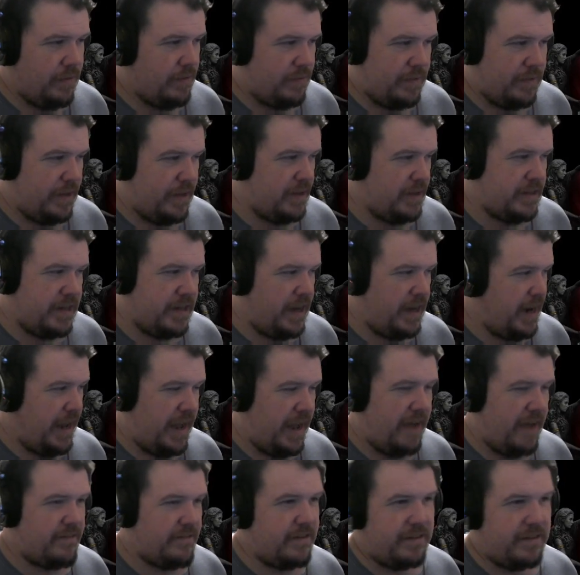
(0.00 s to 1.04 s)
they said I
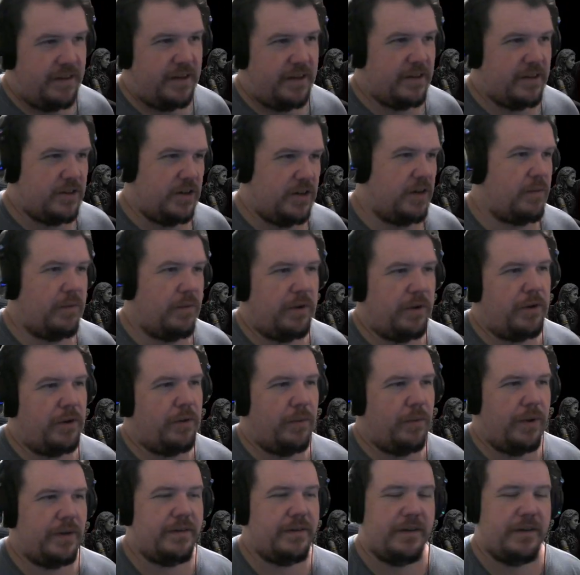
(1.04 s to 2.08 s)
have to take Psych
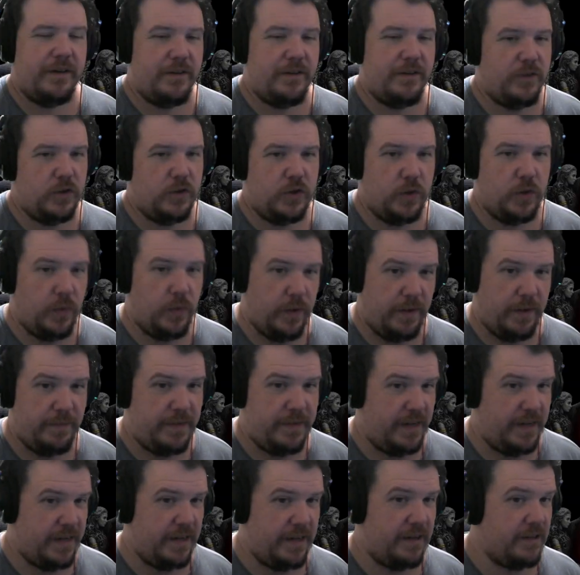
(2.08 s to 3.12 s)
101, so I'm
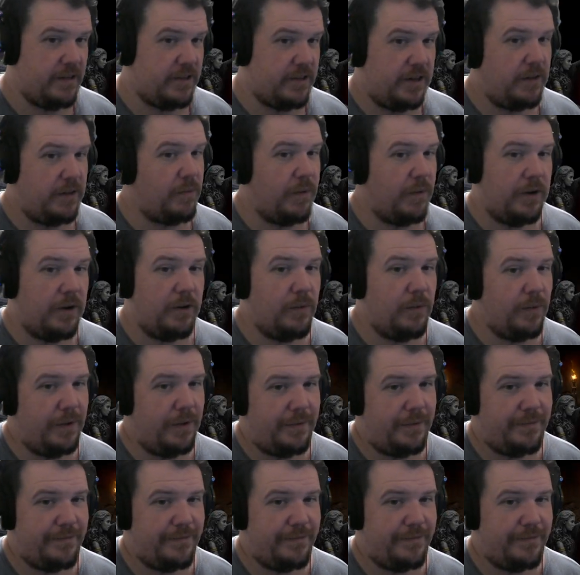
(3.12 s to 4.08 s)
taking Psych 101.